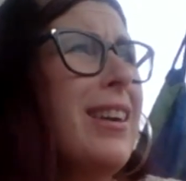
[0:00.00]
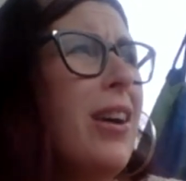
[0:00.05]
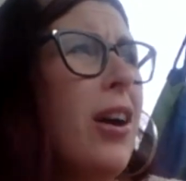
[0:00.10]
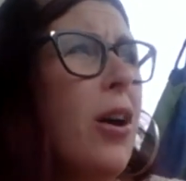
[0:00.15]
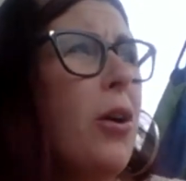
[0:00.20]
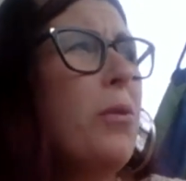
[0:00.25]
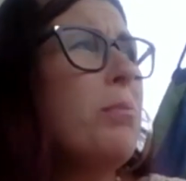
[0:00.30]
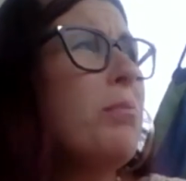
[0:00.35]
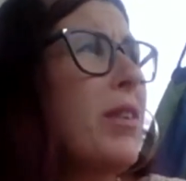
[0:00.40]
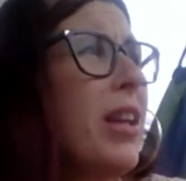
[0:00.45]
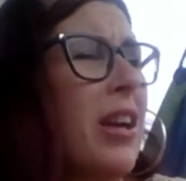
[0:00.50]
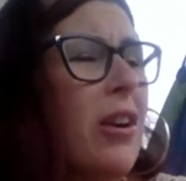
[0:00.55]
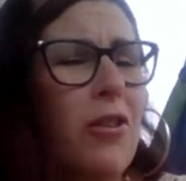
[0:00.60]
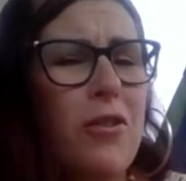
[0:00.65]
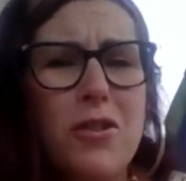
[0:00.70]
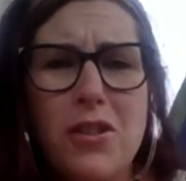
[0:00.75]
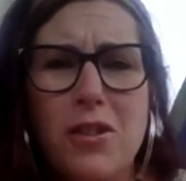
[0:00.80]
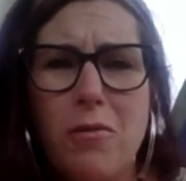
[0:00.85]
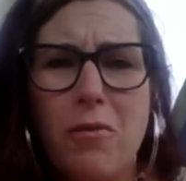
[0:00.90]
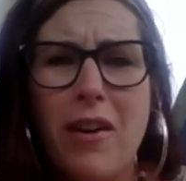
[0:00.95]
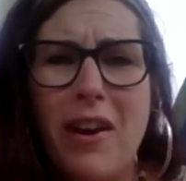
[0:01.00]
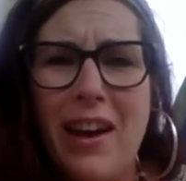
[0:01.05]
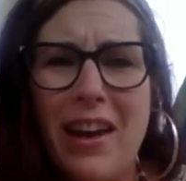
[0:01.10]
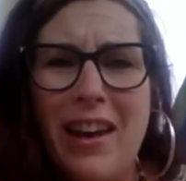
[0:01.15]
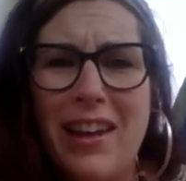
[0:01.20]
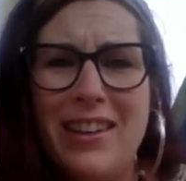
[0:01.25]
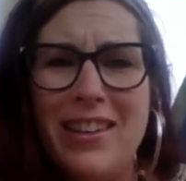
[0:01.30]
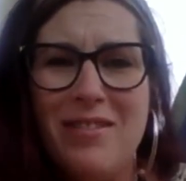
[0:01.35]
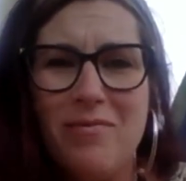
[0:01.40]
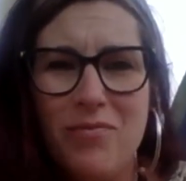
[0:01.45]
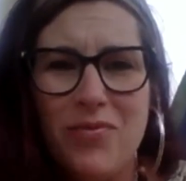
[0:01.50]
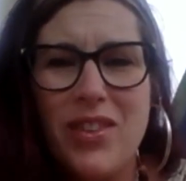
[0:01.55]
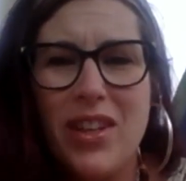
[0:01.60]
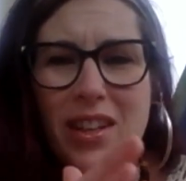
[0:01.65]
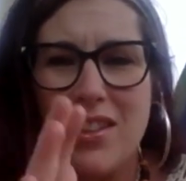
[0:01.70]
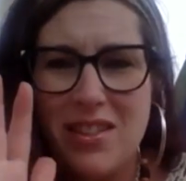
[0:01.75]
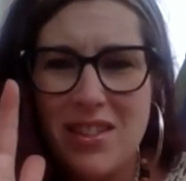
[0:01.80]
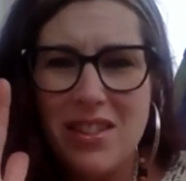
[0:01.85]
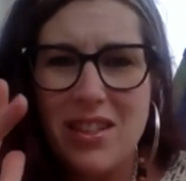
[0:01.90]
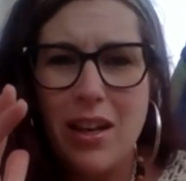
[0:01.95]
Oh, here's the rain.
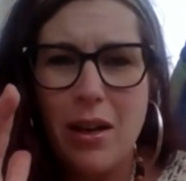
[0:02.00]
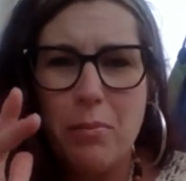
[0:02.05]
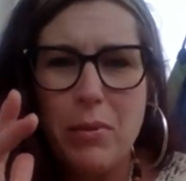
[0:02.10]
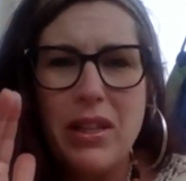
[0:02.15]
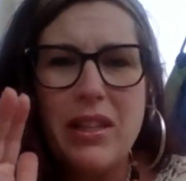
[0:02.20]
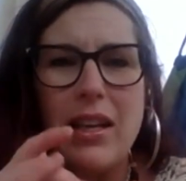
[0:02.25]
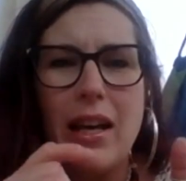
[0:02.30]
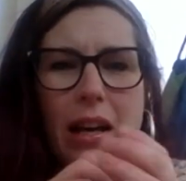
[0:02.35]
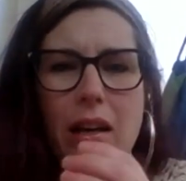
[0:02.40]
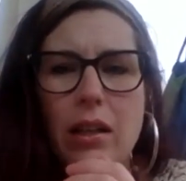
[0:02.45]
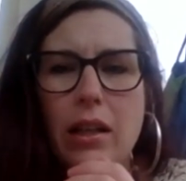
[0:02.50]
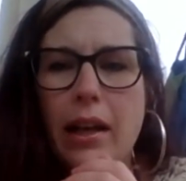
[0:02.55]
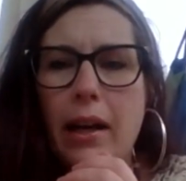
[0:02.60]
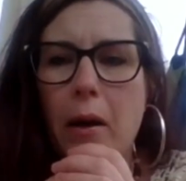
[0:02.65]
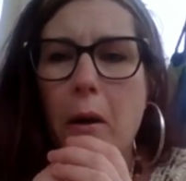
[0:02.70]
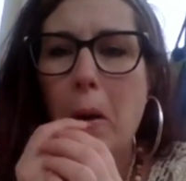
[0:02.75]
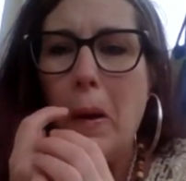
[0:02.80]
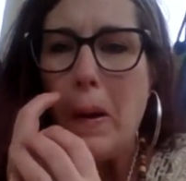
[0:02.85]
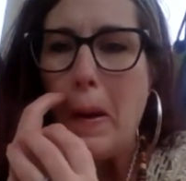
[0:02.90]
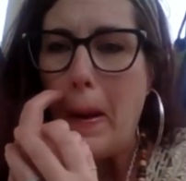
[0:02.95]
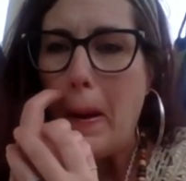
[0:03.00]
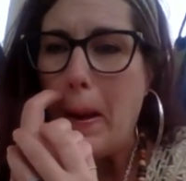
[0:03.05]
It's coming down now.